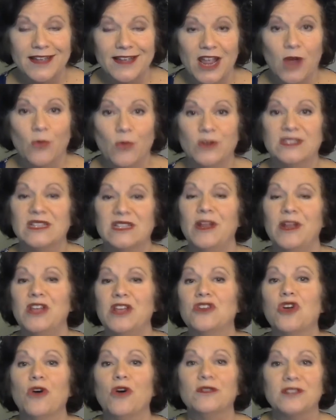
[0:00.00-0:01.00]
When somebody
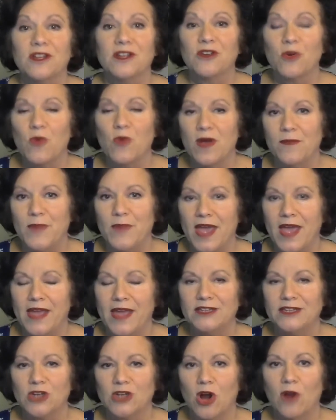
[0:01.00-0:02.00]
goes on your web
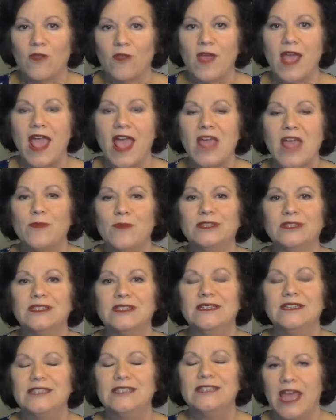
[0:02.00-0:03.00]
page, are they able
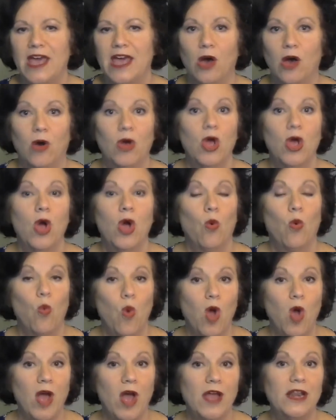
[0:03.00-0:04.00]
to tell
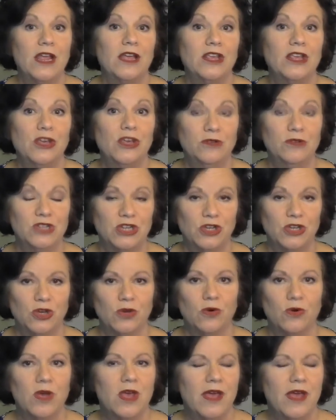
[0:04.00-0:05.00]
what you
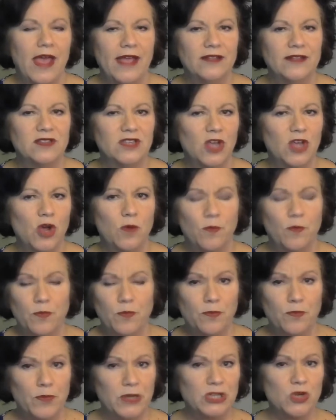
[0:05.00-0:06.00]
do? And so
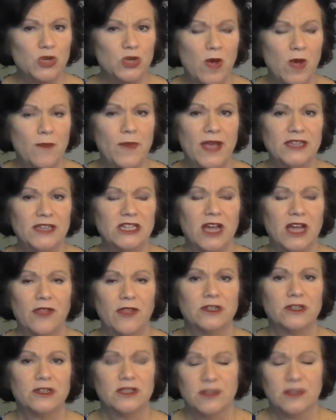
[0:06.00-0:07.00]
put your web page out
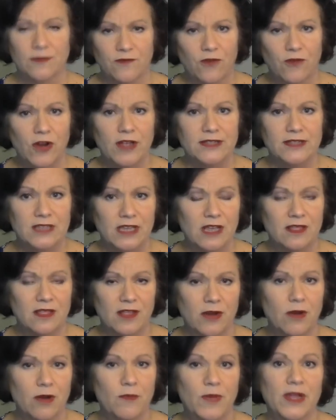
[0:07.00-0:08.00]
there to some friends and get
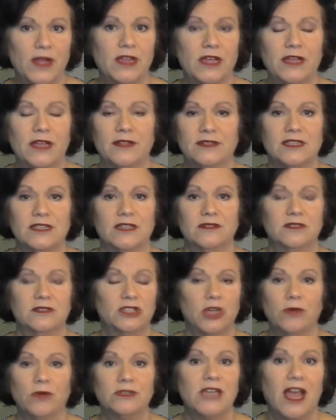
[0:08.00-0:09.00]
their opinions, and
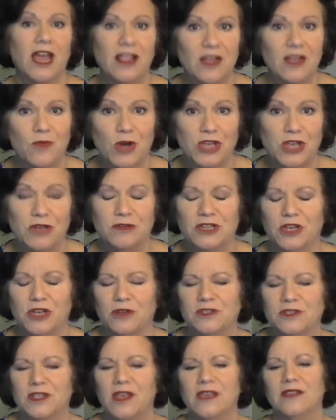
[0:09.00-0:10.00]
don't tell them what you do
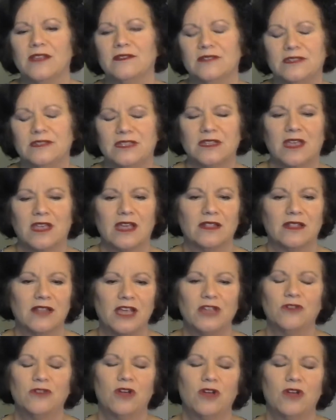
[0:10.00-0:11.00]
so they can let
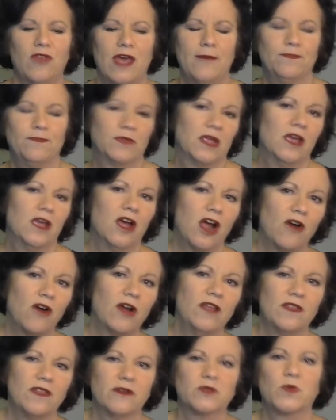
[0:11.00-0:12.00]
you know that. All
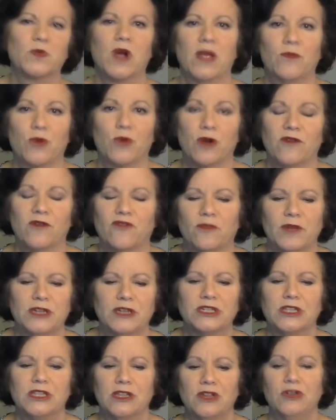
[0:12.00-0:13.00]
right, that was probably more
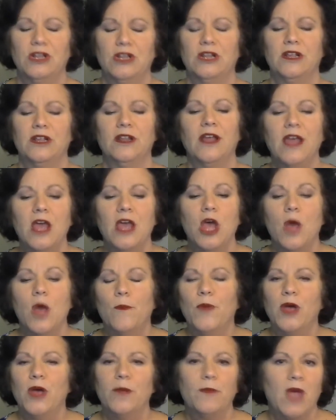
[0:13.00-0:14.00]
information than you needed,
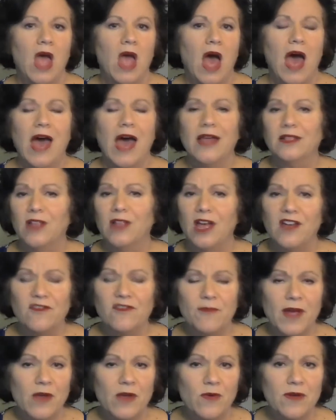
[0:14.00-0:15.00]
but I love
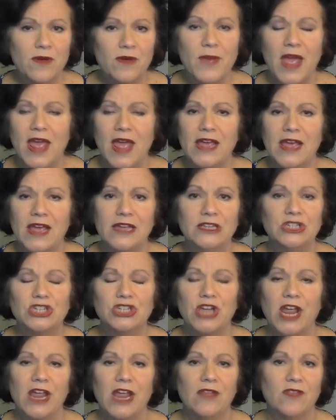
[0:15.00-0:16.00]
my web page
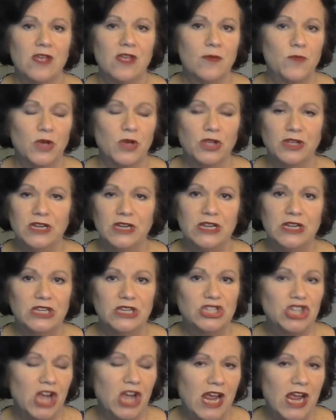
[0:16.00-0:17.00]
and the ability to
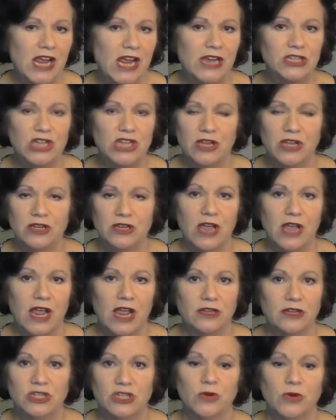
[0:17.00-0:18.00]
change and
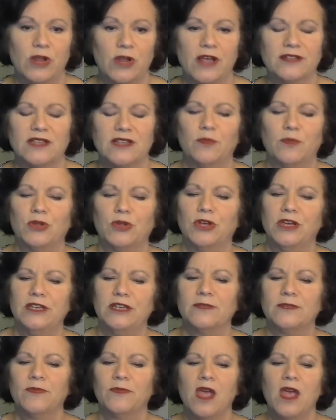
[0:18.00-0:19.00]
do it as I
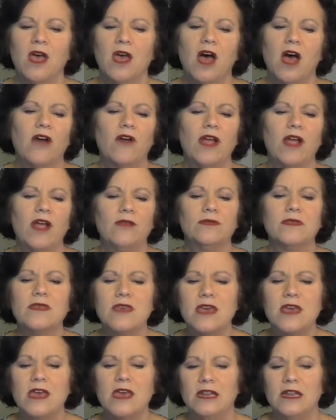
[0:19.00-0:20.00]
please. All right,
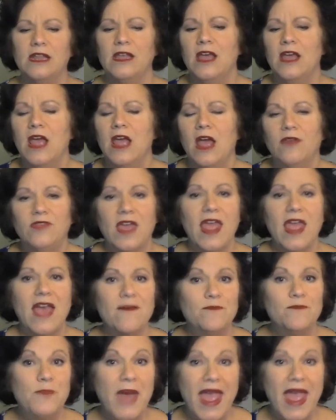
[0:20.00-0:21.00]
then they
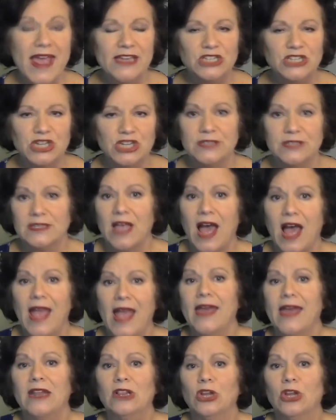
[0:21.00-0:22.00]
have pages. I
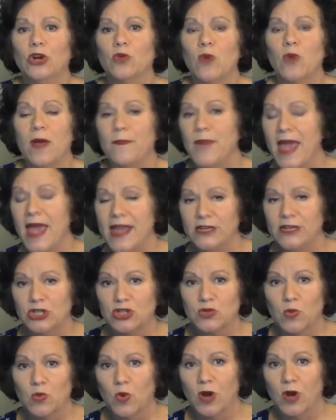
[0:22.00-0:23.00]
had to learn what
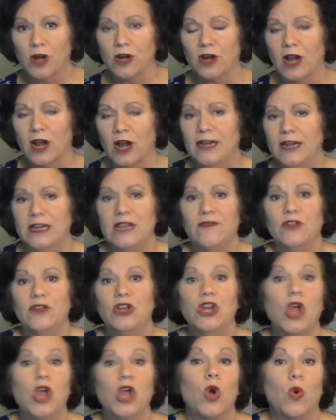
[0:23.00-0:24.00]
pages were. I didn't
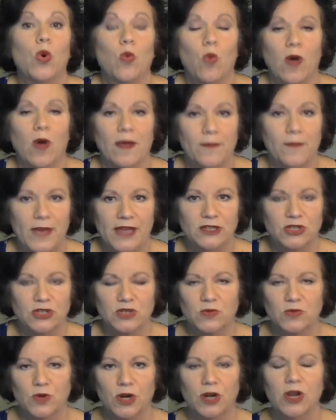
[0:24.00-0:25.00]
even know what
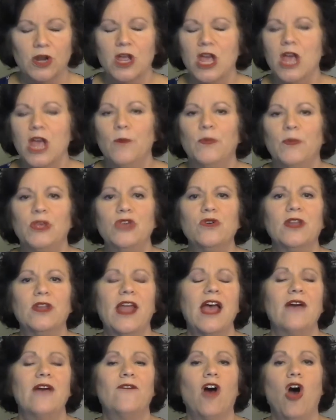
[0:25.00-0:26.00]
pages were, but you can
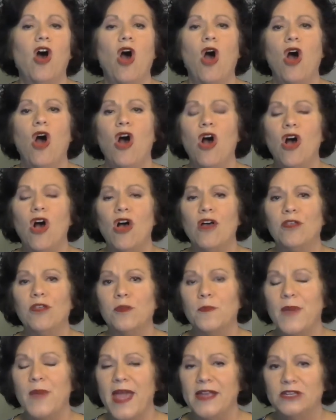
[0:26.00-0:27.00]
have all the
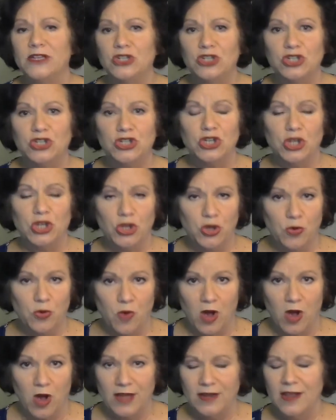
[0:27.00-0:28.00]
pages you
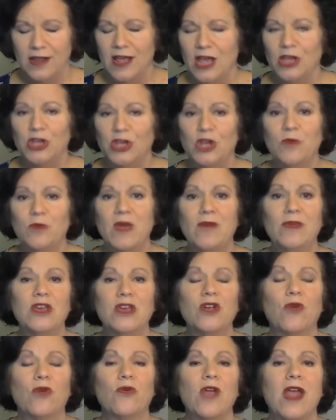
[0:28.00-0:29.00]
want. You may be
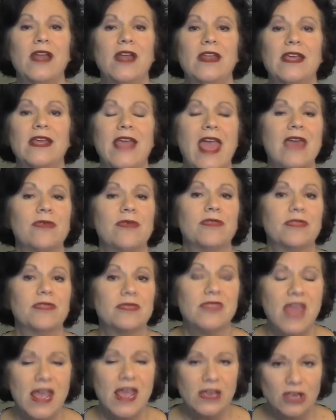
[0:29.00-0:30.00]
creating a
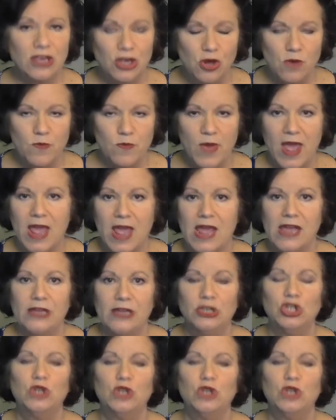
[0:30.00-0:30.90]
thank you page.